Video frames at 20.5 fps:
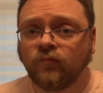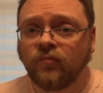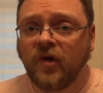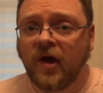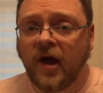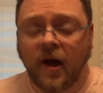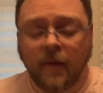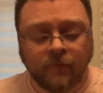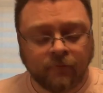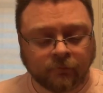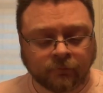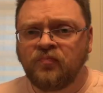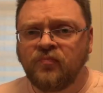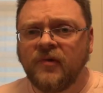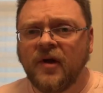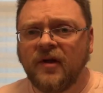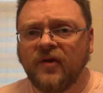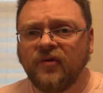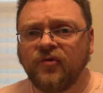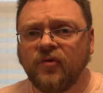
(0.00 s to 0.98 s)
Yeah.
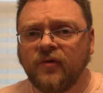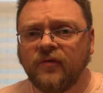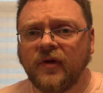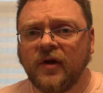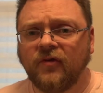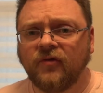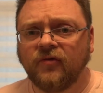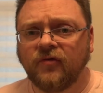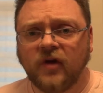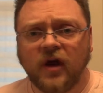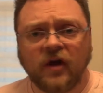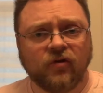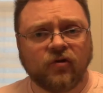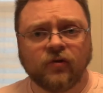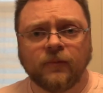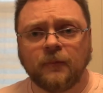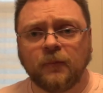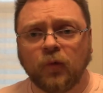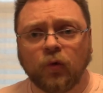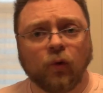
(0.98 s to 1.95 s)
Yeah, that's
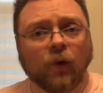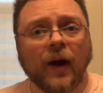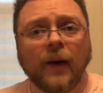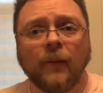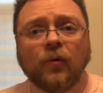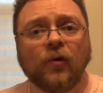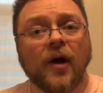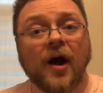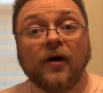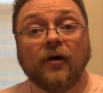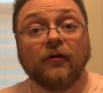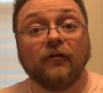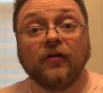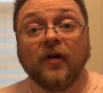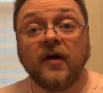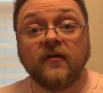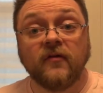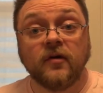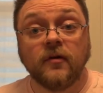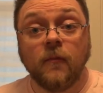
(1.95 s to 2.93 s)
graham cracker
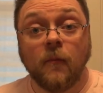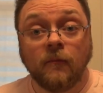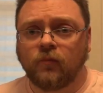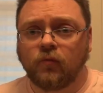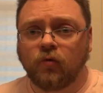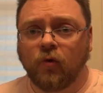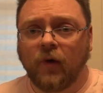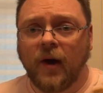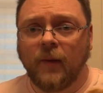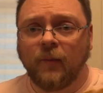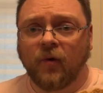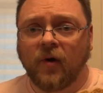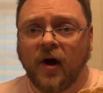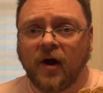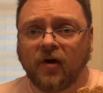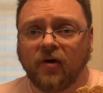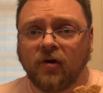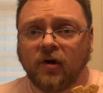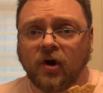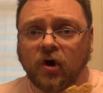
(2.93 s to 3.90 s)
flavored. Graham
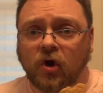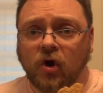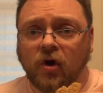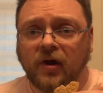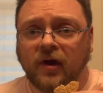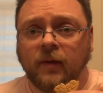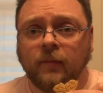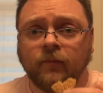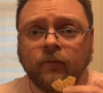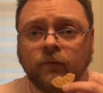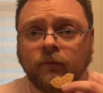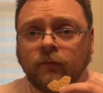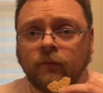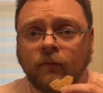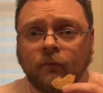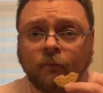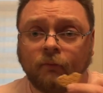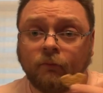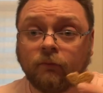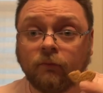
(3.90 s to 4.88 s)
cracker in a cookie.
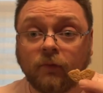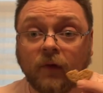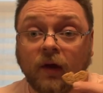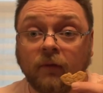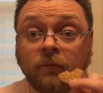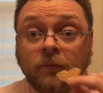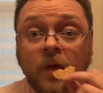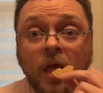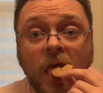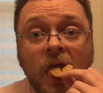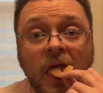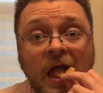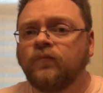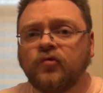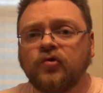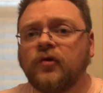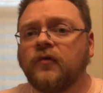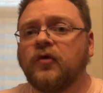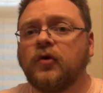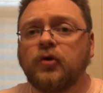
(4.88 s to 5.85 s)
Yeah.
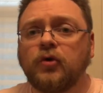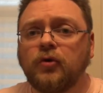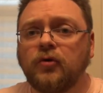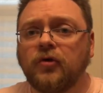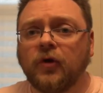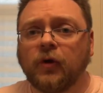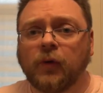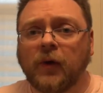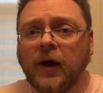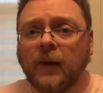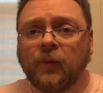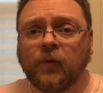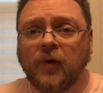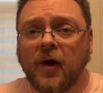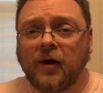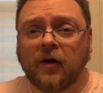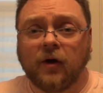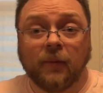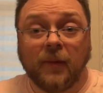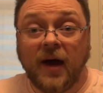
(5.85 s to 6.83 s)
So if you do the graham
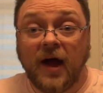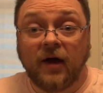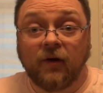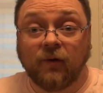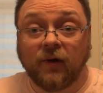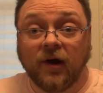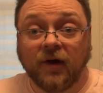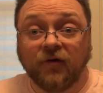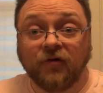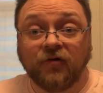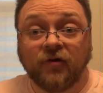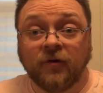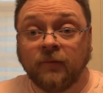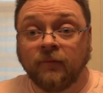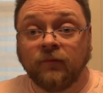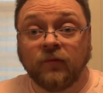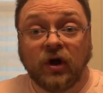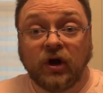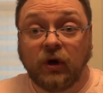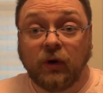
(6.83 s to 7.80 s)
cracker pie crust
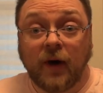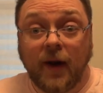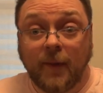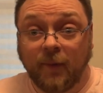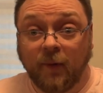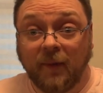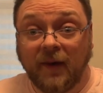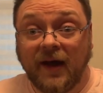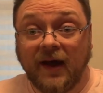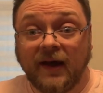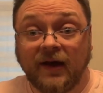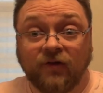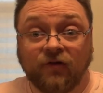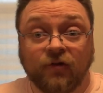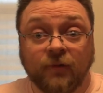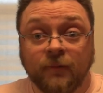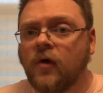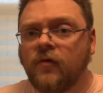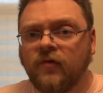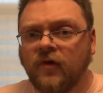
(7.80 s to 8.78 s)
in your apple
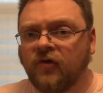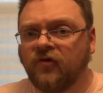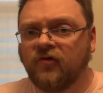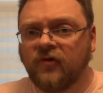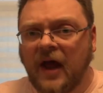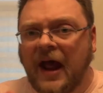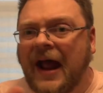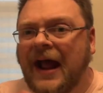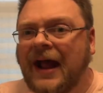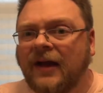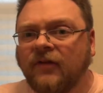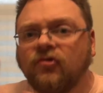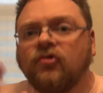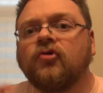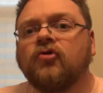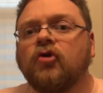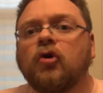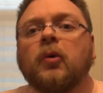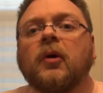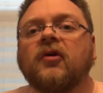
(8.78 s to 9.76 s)
pies, this
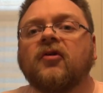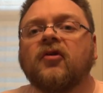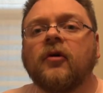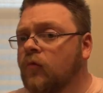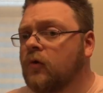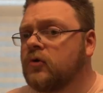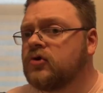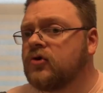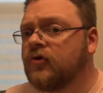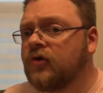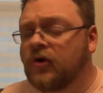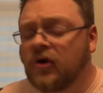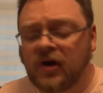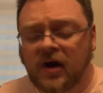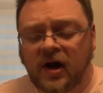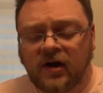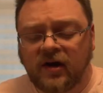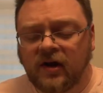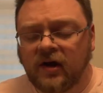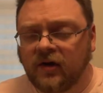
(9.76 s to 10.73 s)
adds to it. Which is a good
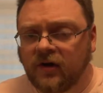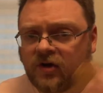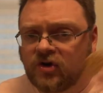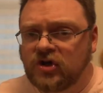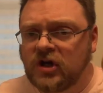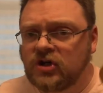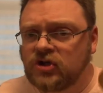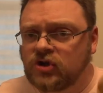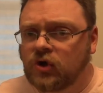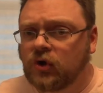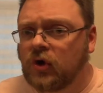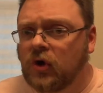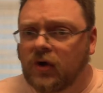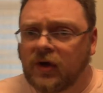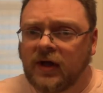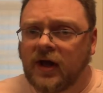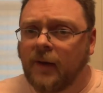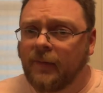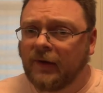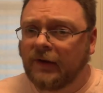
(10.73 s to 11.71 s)
idea to change the
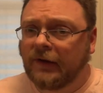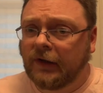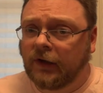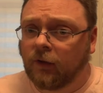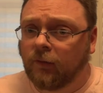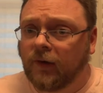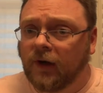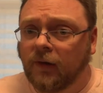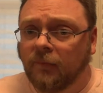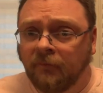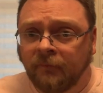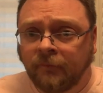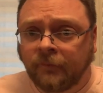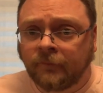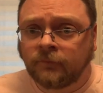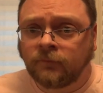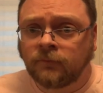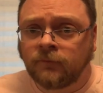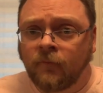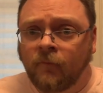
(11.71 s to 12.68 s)
cookie up a little bit.
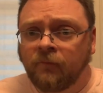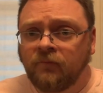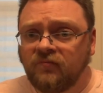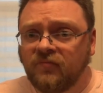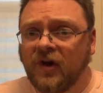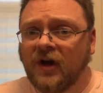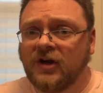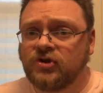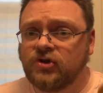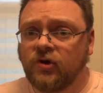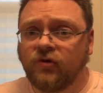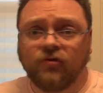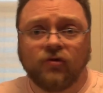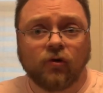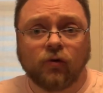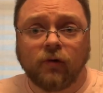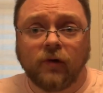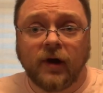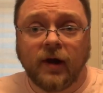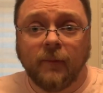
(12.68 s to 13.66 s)
Not just
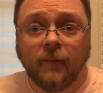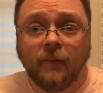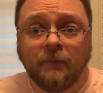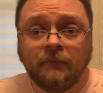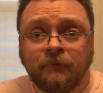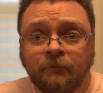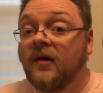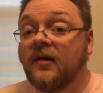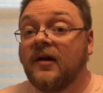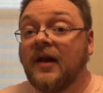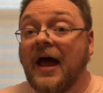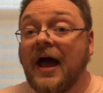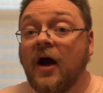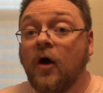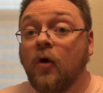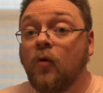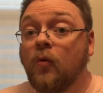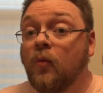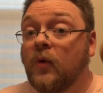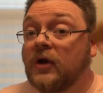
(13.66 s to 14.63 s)
the cream.
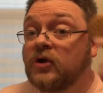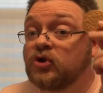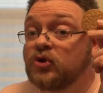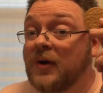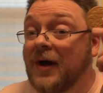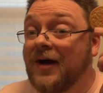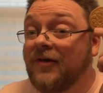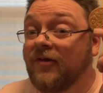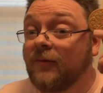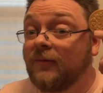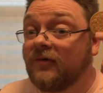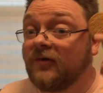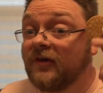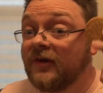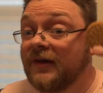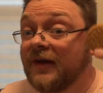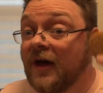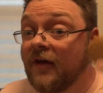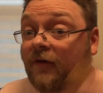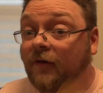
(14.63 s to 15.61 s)
Now we try them
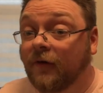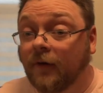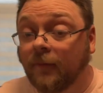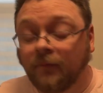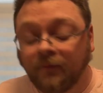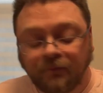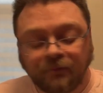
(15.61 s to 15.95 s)
together.